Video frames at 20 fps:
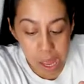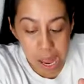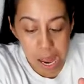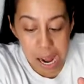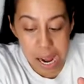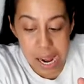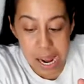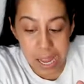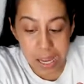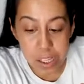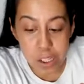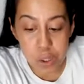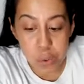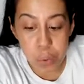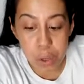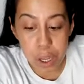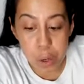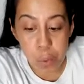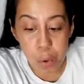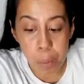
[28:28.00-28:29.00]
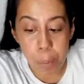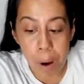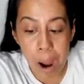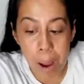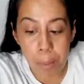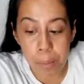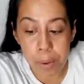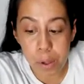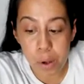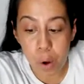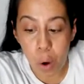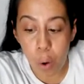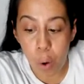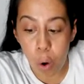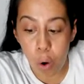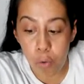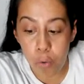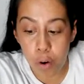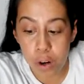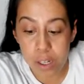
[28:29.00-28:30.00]
Next week we'll probably go
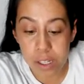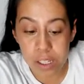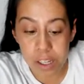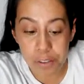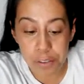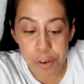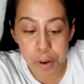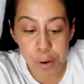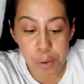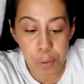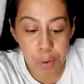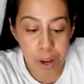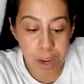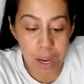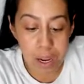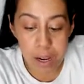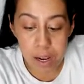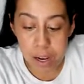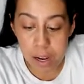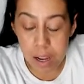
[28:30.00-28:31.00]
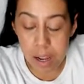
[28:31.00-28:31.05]
over a different grain